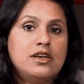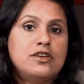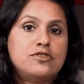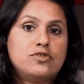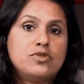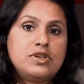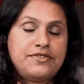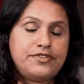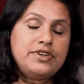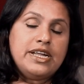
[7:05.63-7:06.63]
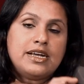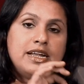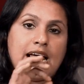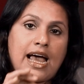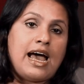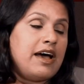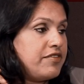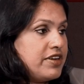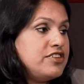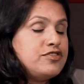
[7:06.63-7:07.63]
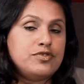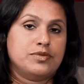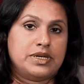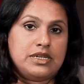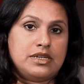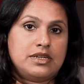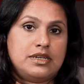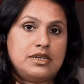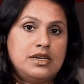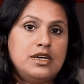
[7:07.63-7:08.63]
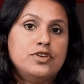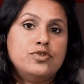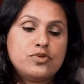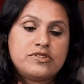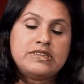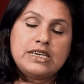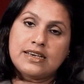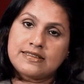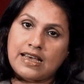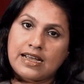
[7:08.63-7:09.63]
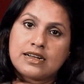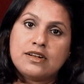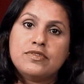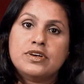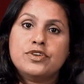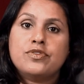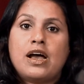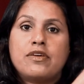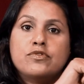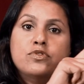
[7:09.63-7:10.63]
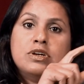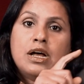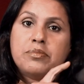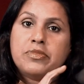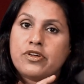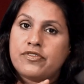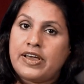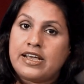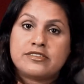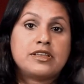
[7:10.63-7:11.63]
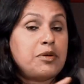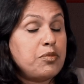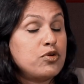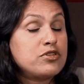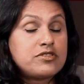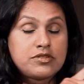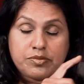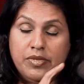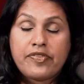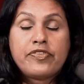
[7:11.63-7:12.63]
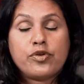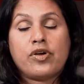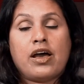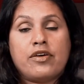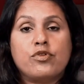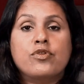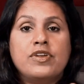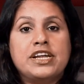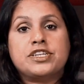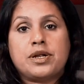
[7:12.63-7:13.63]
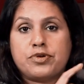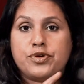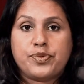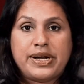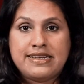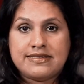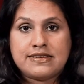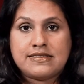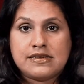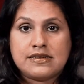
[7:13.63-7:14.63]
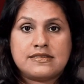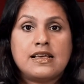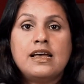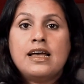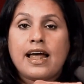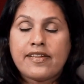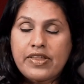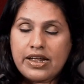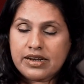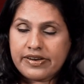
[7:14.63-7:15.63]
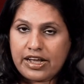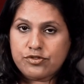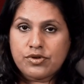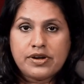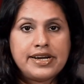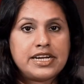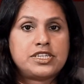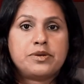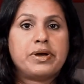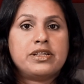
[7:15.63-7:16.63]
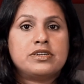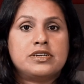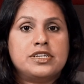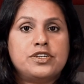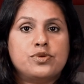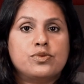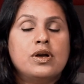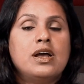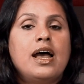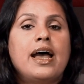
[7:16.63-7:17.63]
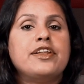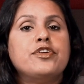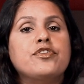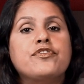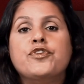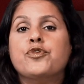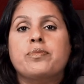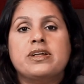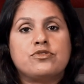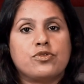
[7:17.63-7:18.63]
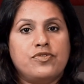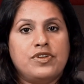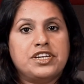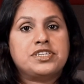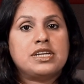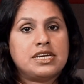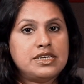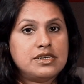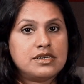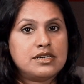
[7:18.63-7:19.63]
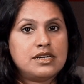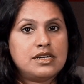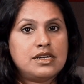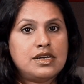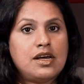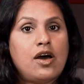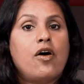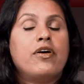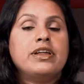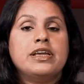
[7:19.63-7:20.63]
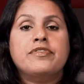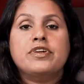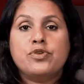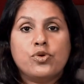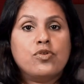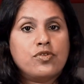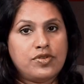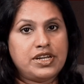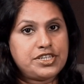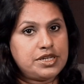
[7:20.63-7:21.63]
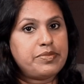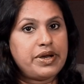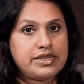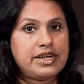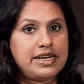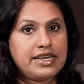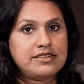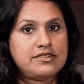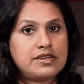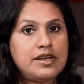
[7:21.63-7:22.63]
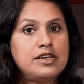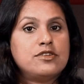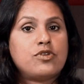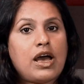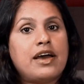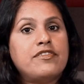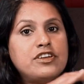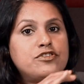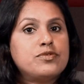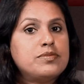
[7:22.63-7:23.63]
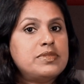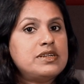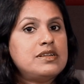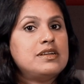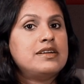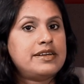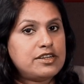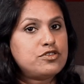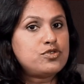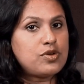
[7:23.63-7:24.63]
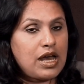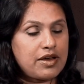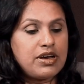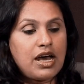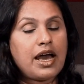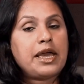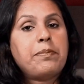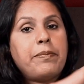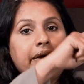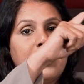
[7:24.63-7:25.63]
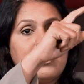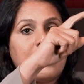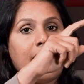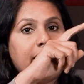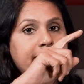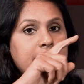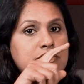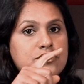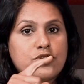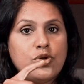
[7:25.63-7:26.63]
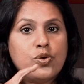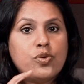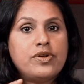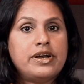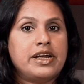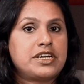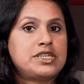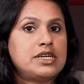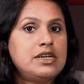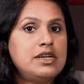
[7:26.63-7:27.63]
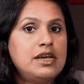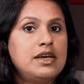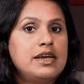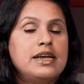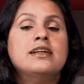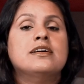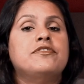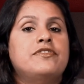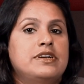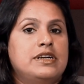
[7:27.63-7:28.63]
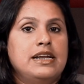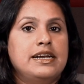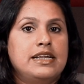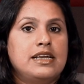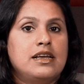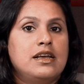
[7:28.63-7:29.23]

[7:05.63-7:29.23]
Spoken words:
So if you take an average woman, you see a cycle where you have good number of eggs, and most month you have ovulation up to 26 years, and then gradual reduction by 32, and few months ovulation a year, or even no ovulation by that age. So average woman tends to have a high peak and then slow reduction in her fertility.